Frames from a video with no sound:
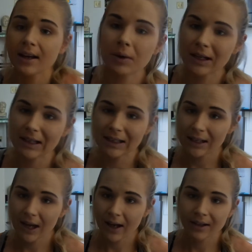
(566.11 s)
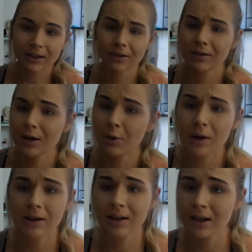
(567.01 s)
You don't want to eat yet, you're
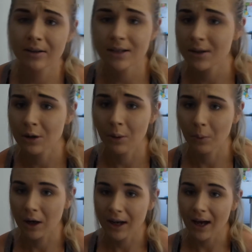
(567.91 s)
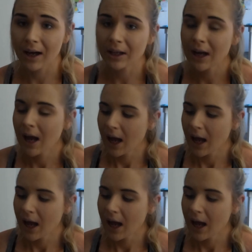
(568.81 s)
nowhere near done your workout,